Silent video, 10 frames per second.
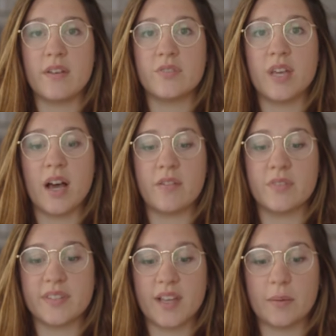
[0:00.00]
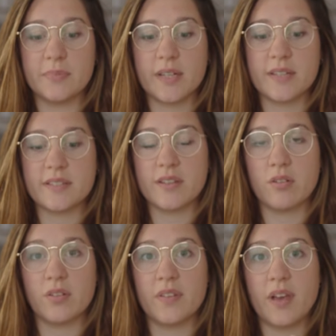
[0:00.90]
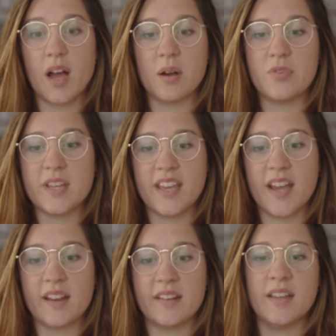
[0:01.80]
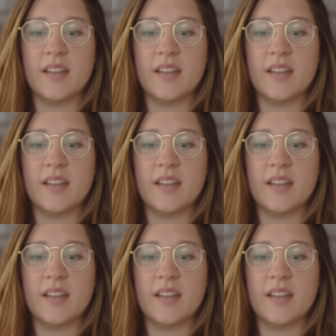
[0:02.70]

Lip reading: even have a tab that is called Harmony Guide,